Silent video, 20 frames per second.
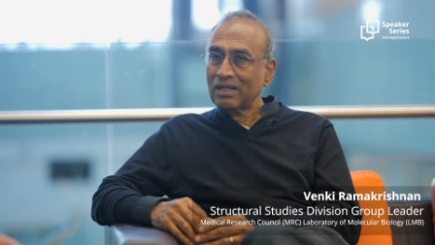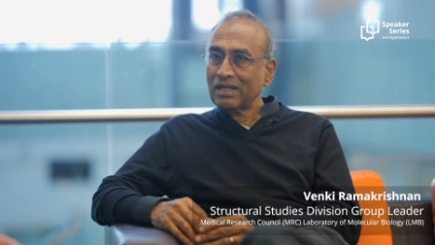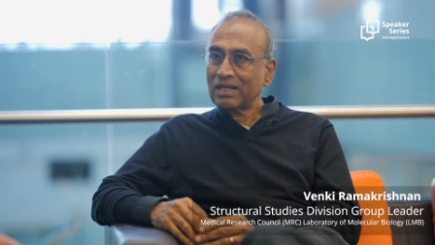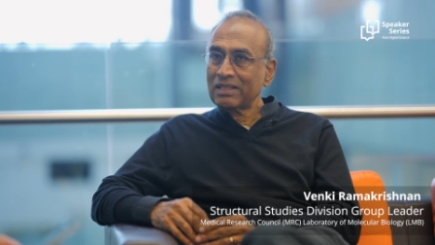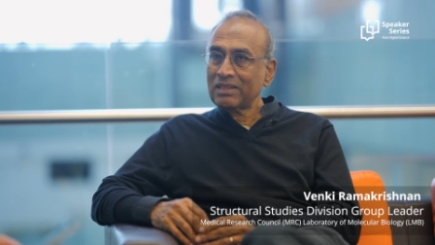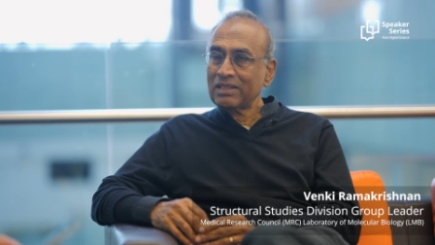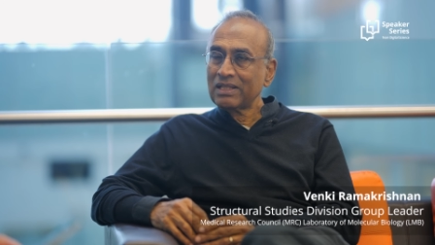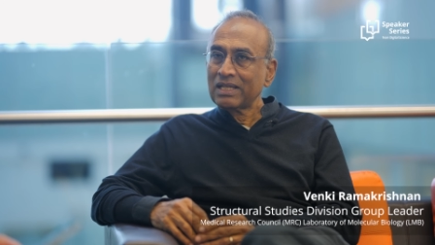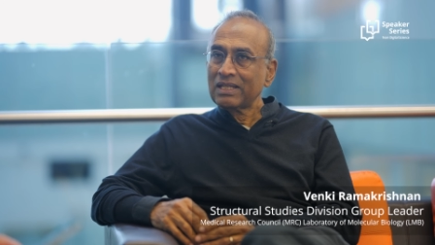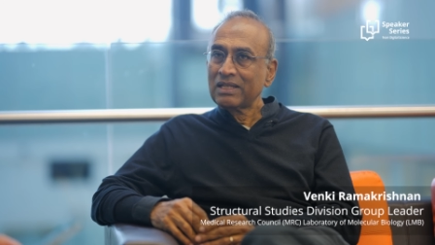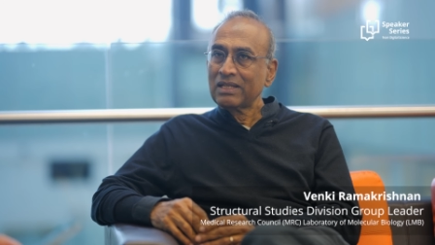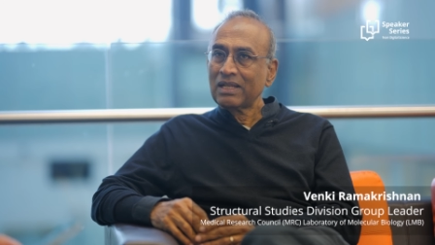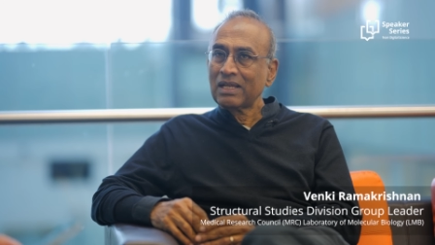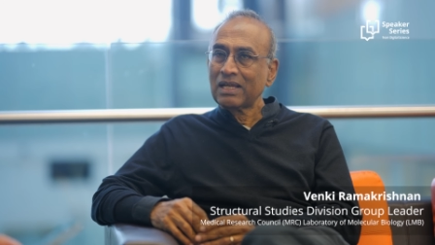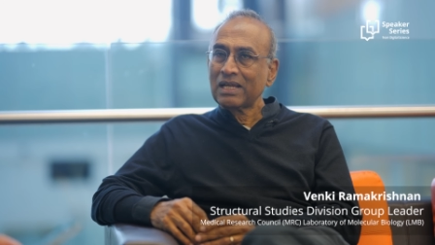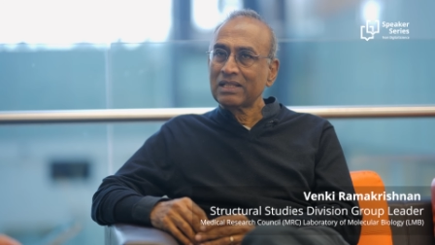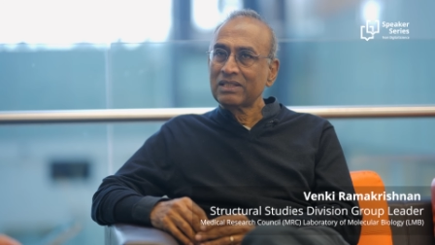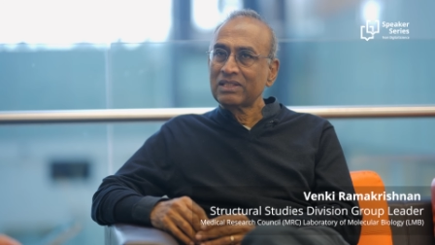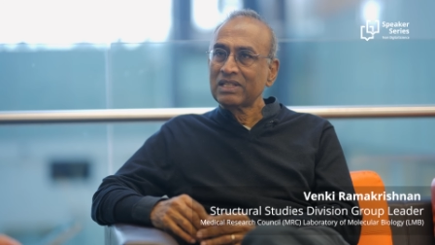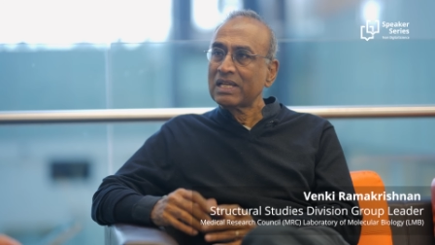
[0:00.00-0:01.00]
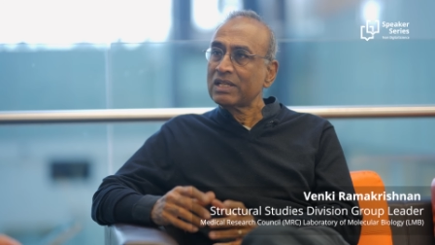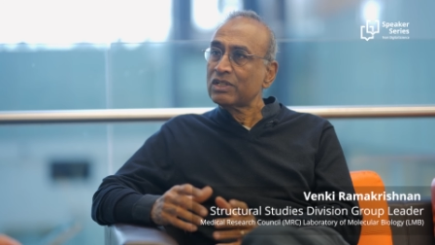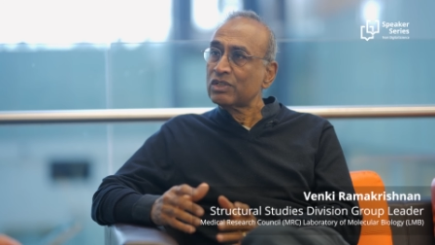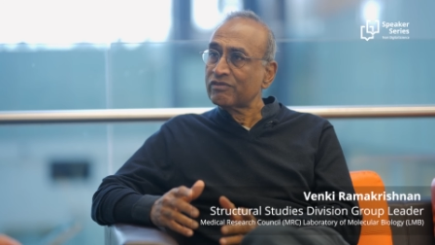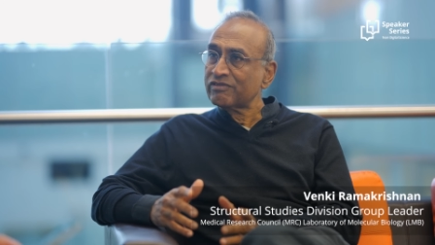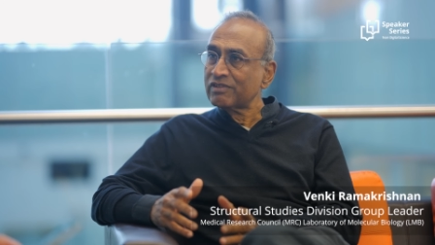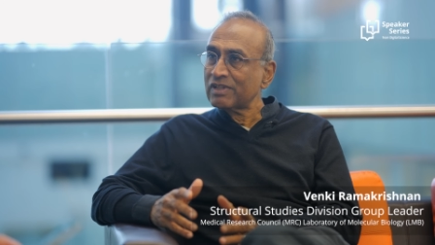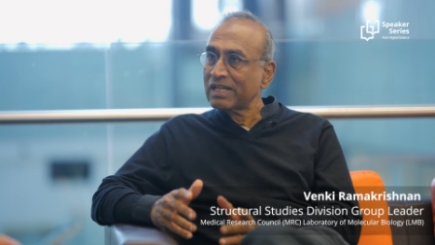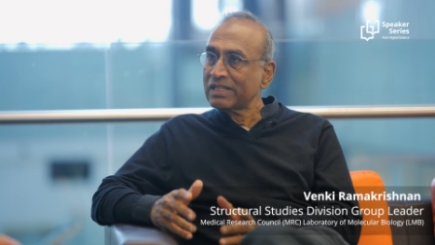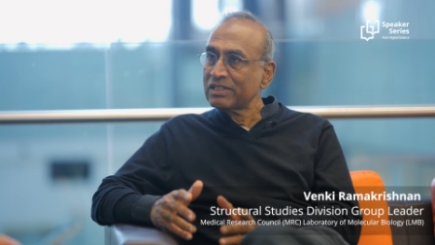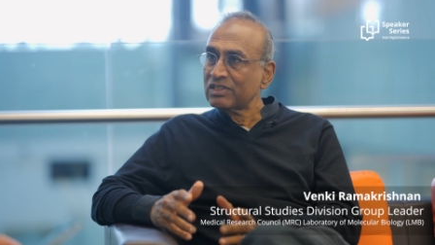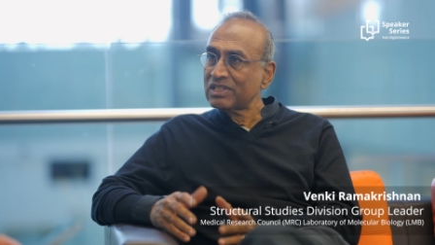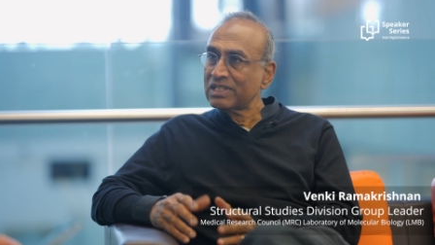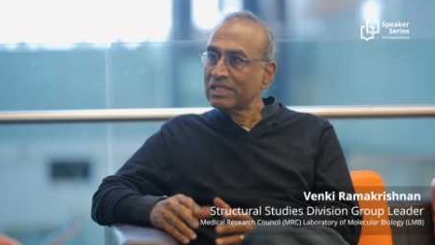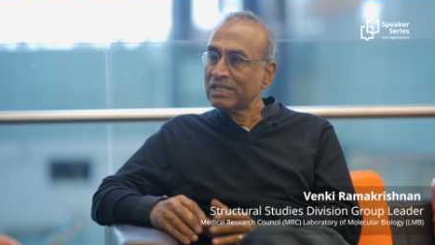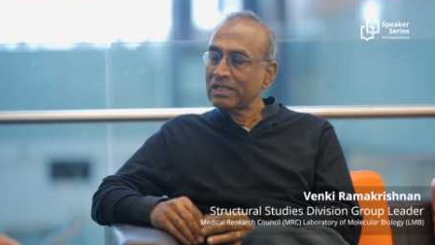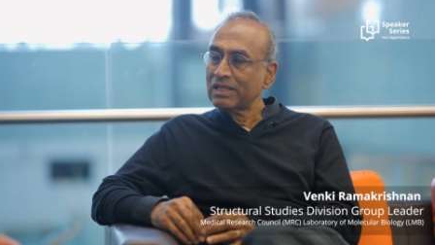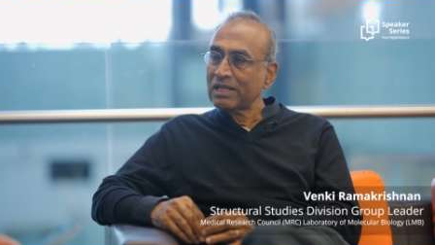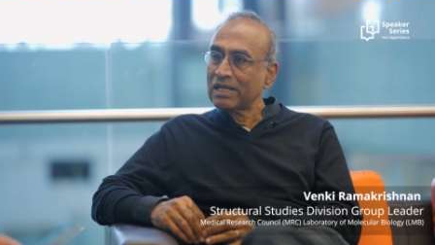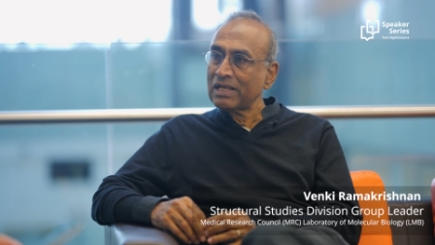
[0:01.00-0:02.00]
And then at the age of
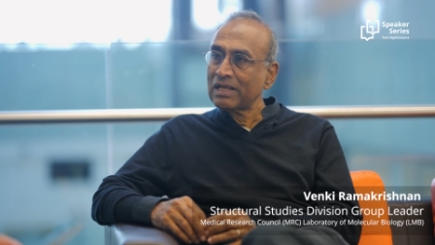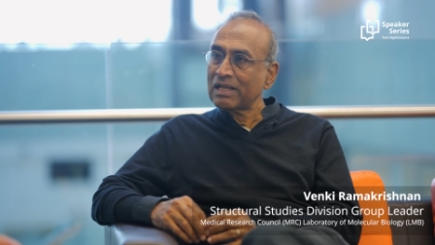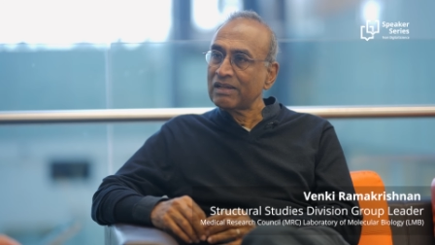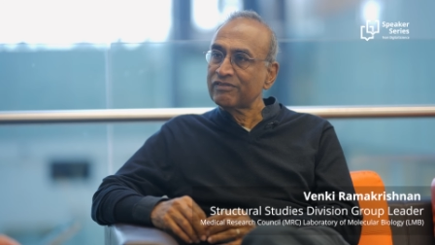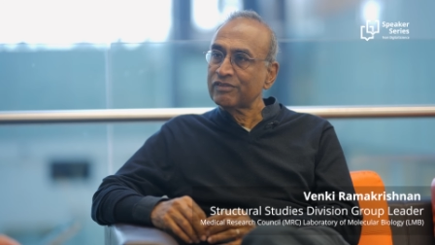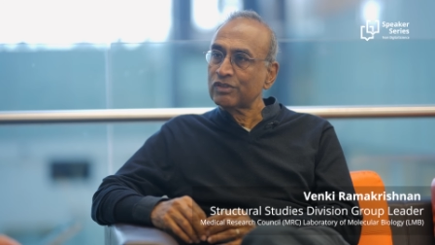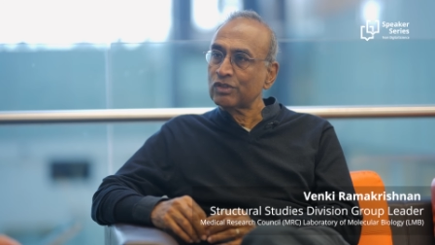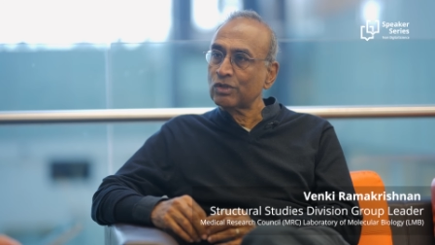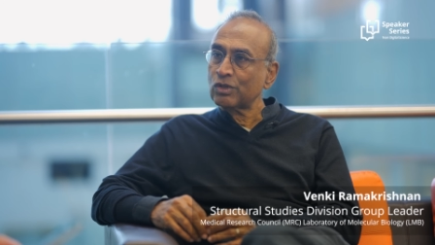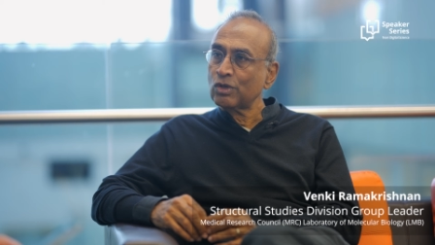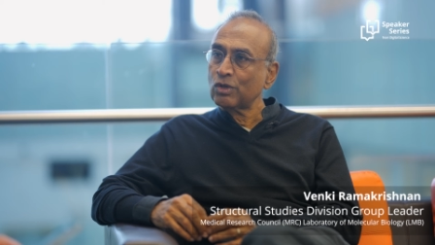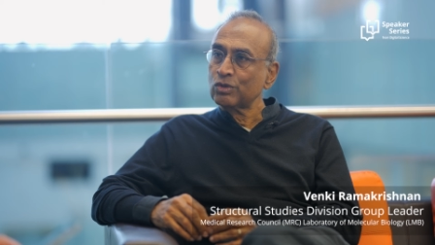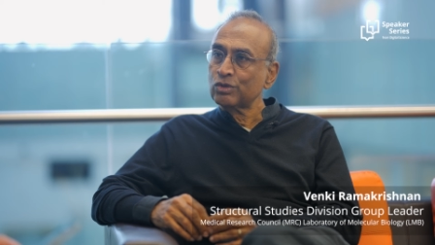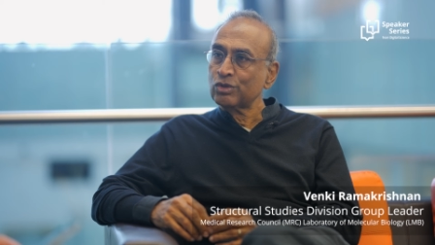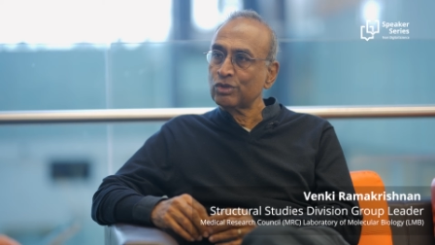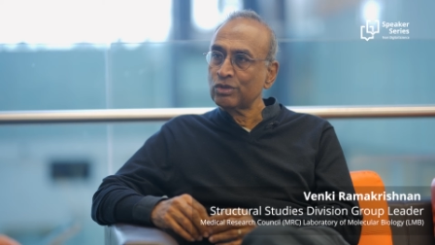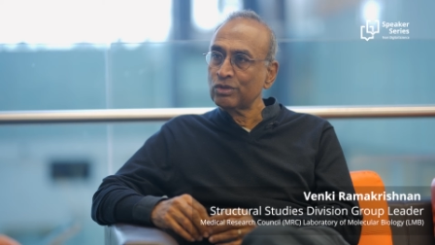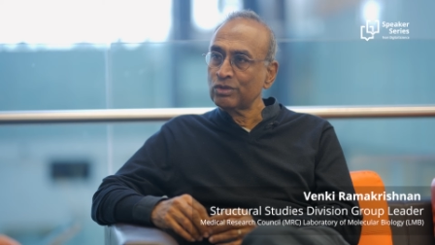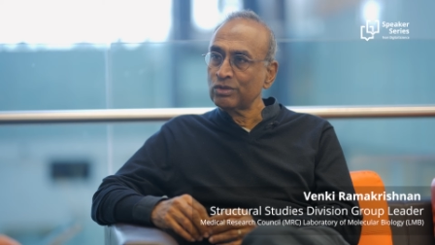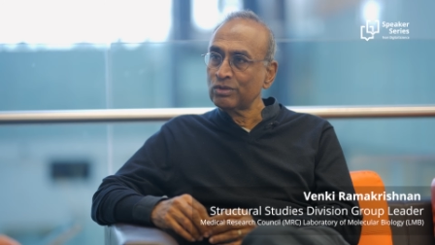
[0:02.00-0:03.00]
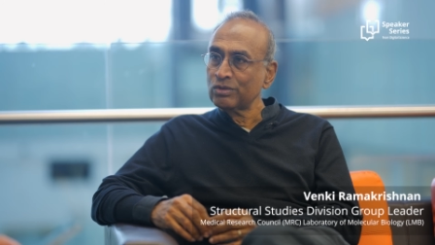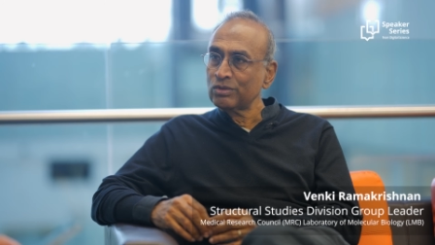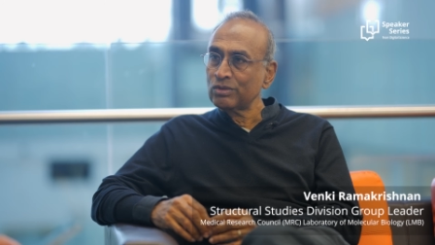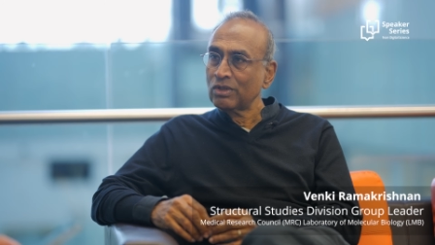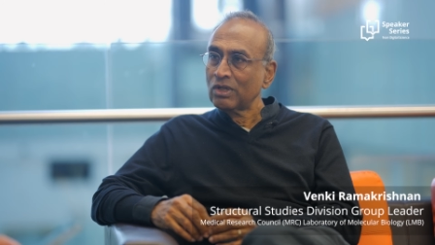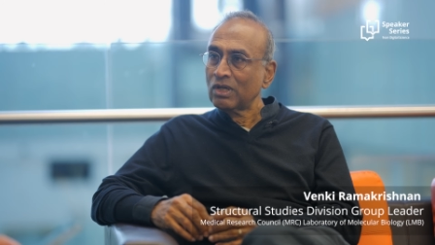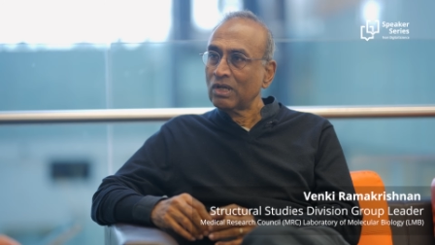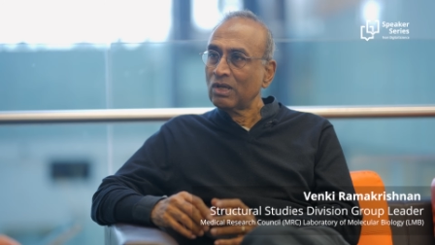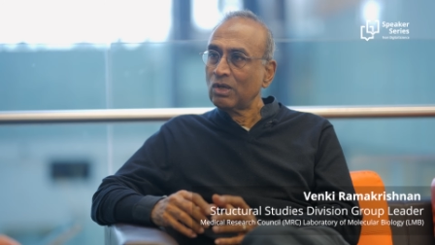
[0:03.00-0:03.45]
19, I left to go to